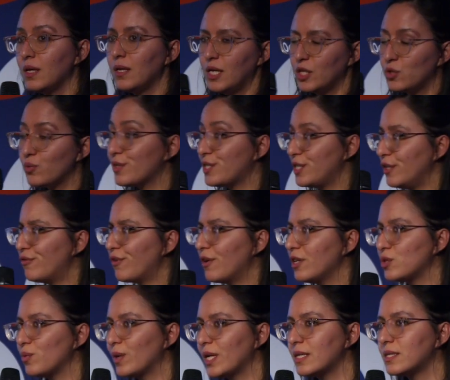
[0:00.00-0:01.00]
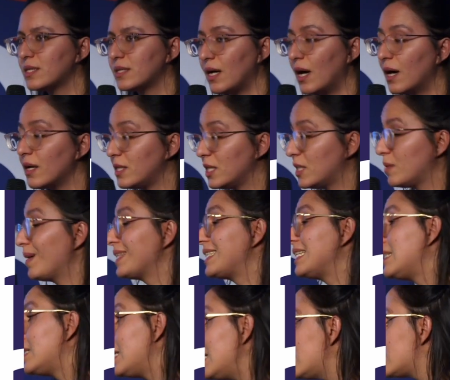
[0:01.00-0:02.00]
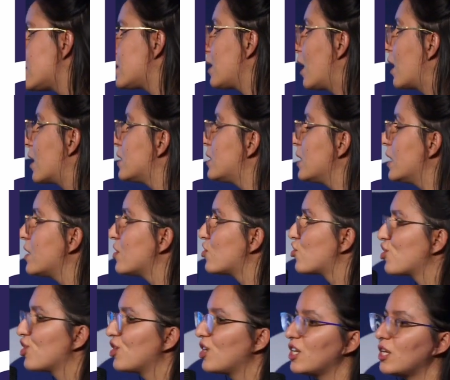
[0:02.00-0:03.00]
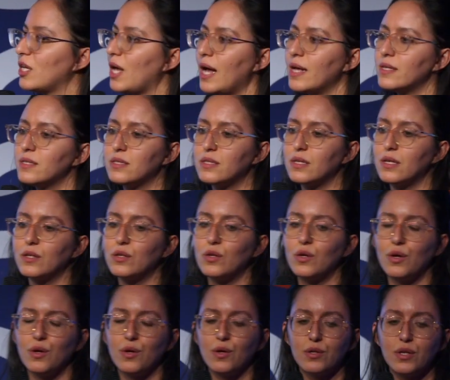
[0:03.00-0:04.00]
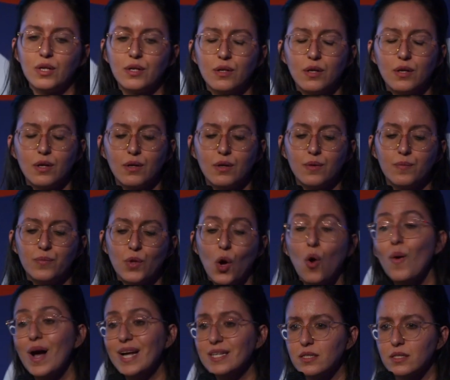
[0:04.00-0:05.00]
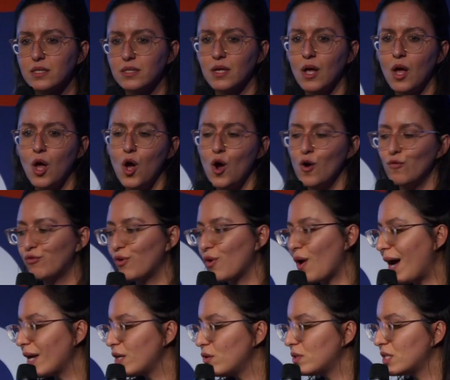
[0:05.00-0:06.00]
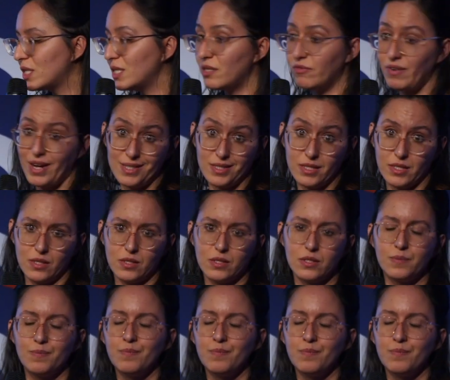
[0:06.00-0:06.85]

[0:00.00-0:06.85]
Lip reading: It was different when it started, but it did start initially as an OS for IoT devices.